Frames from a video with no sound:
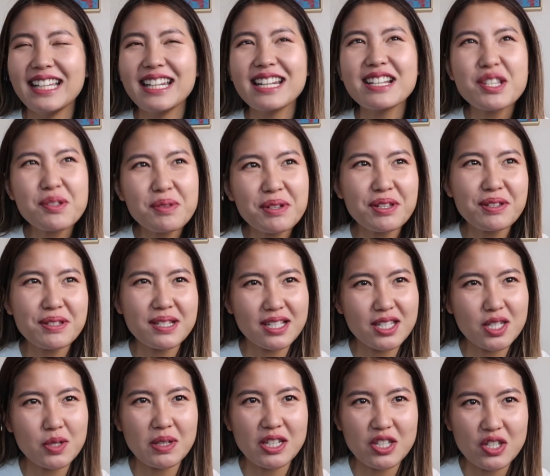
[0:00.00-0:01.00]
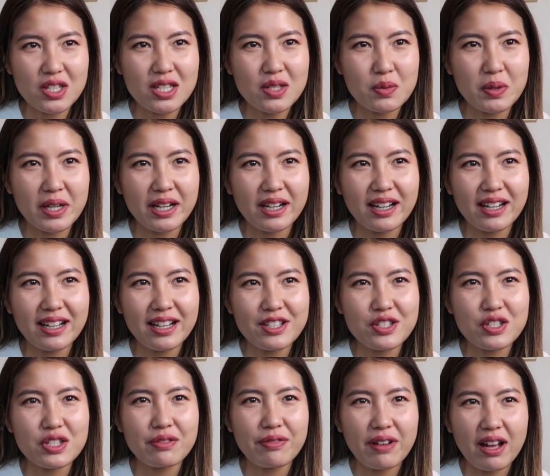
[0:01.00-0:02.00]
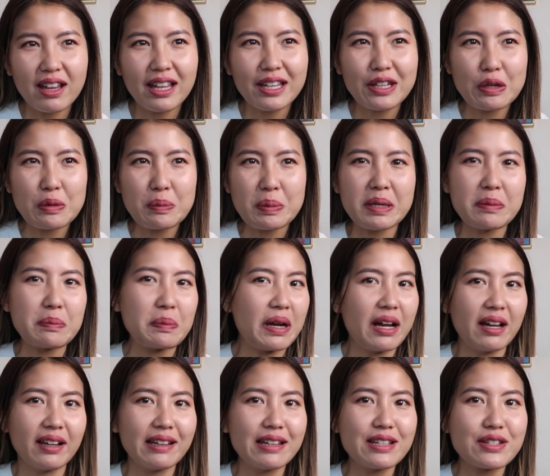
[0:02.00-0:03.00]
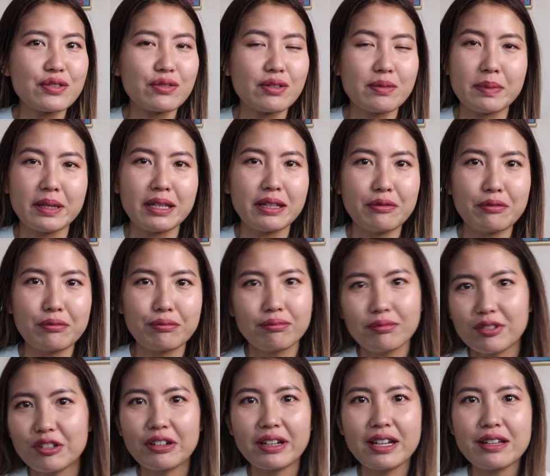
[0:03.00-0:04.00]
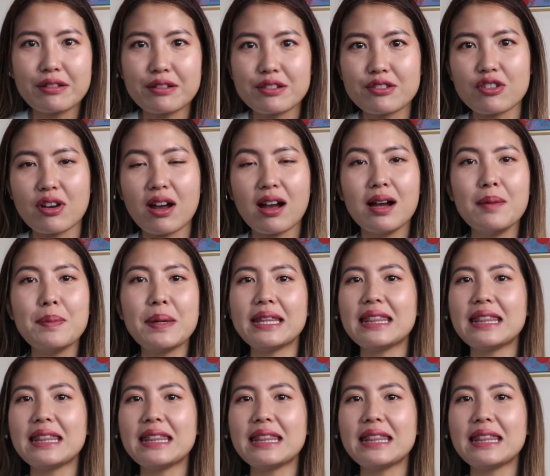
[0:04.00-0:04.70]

It is one of those situations where it just felt like you're being punished for being good at your job,